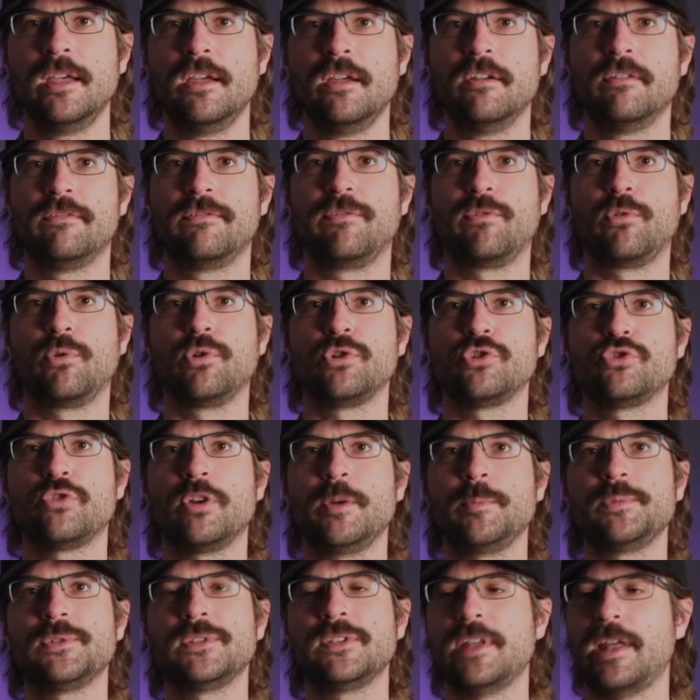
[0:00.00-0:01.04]
for
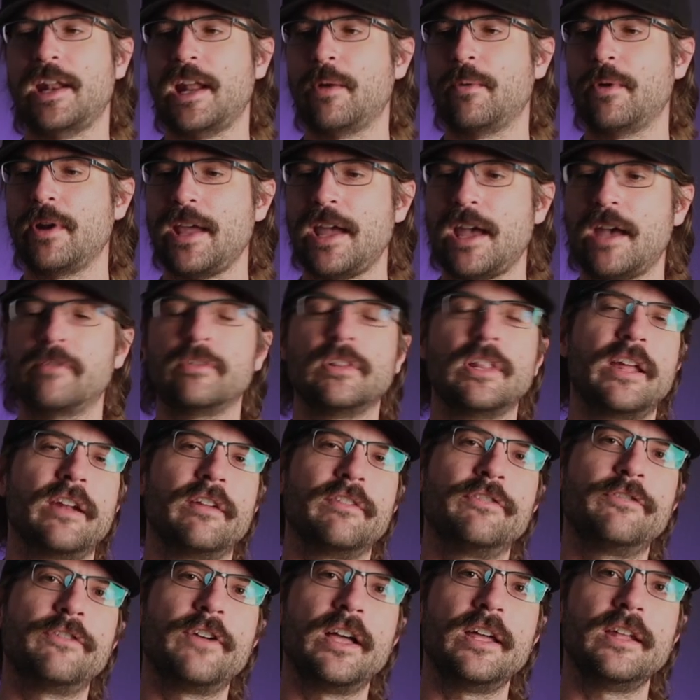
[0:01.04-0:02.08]
trips that I want to have a lot of
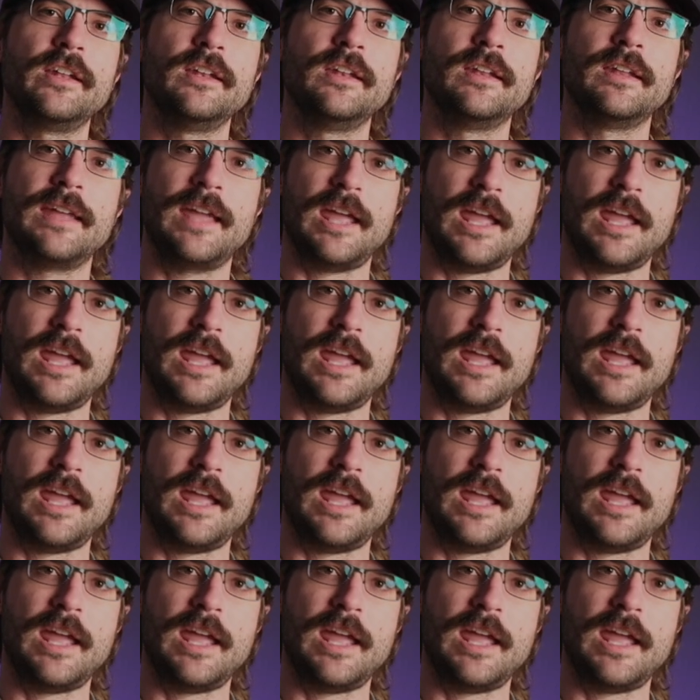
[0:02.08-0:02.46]
fun